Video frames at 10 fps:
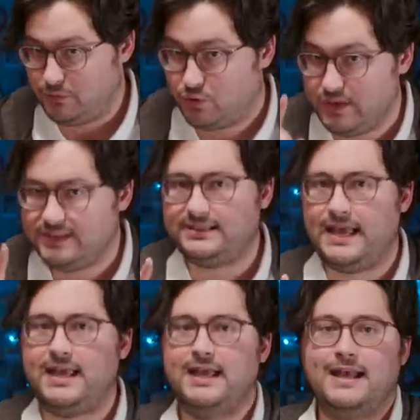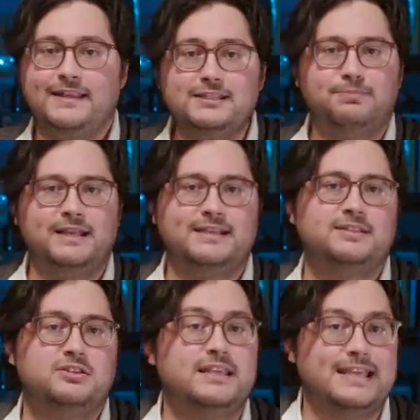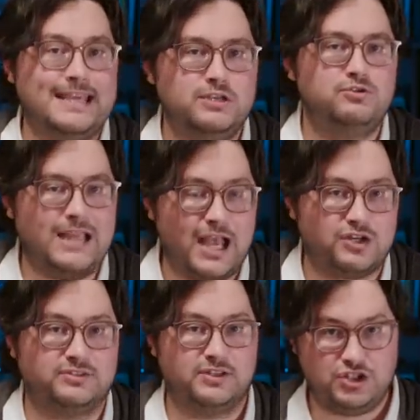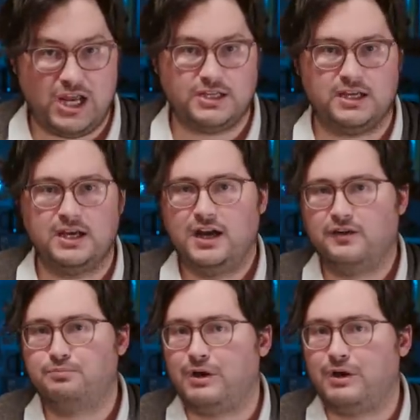Critics say this plays into the Hindu nationalist agenda of